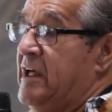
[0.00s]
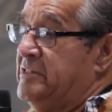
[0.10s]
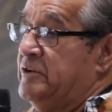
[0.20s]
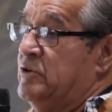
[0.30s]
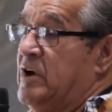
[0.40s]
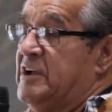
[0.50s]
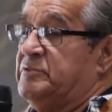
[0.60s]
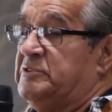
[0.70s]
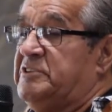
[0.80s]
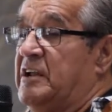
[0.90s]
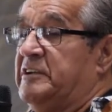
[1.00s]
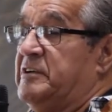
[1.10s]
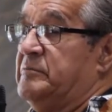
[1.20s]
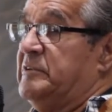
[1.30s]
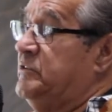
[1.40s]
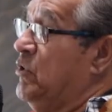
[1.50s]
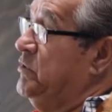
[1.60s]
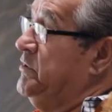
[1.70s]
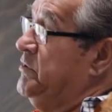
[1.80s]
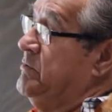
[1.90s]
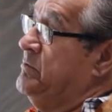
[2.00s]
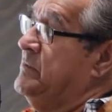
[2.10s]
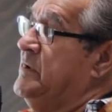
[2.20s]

and the Nyungas were telling them and talking to them